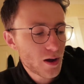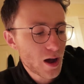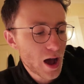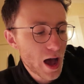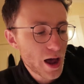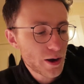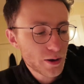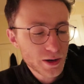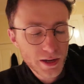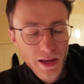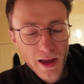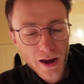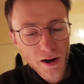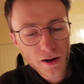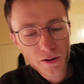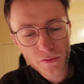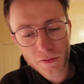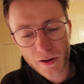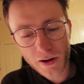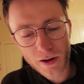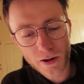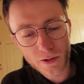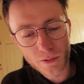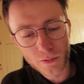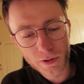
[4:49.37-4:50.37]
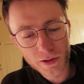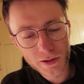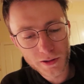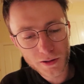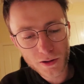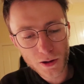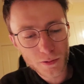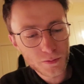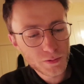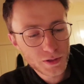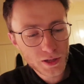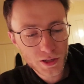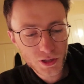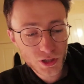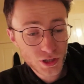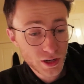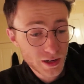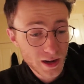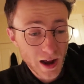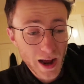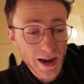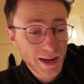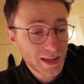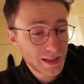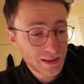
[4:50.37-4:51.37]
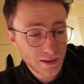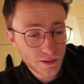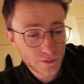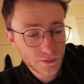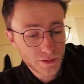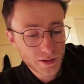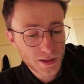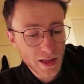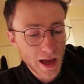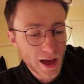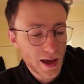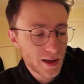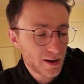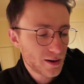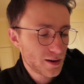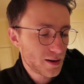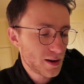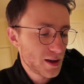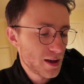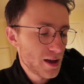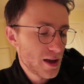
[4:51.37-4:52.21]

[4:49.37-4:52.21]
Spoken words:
I don't care if I don't win the competition, I can live with that.